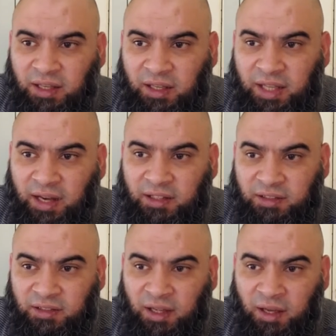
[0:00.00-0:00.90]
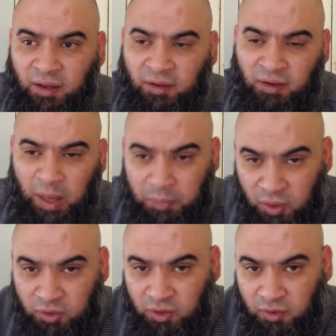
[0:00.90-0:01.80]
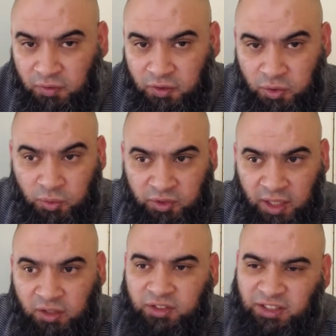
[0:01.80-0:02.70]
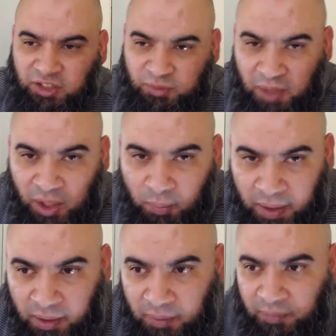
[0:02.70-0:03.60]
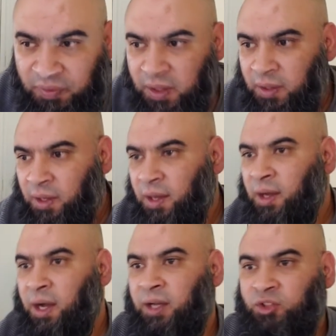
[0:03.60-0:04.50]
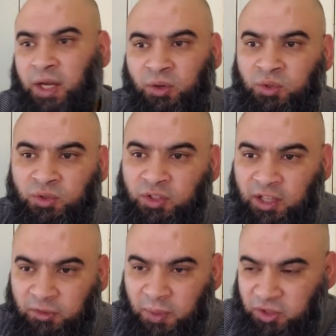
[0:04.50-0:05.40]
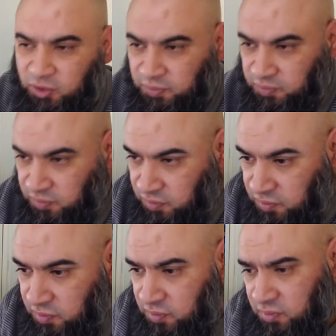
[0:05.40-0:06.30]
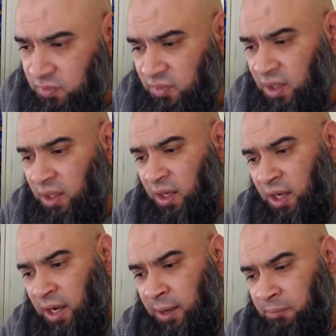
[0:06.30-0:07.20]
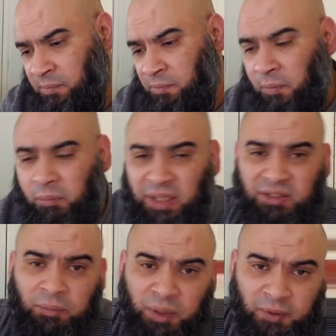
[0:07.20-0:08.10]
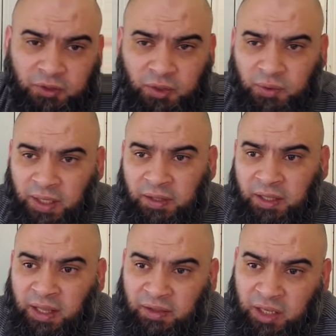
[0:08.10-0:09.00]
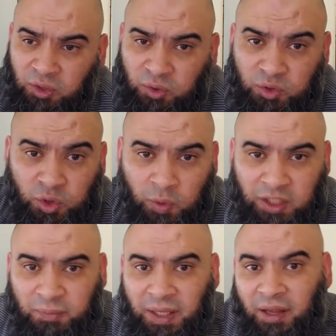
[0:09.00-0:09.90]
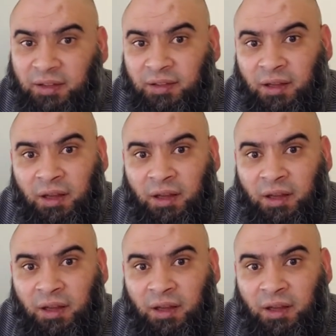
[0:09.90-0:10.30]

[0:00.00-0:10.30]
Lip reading: that is abusive to sellers. That's just my opinion. So I don't use it as much. But some people do, and then they use USPS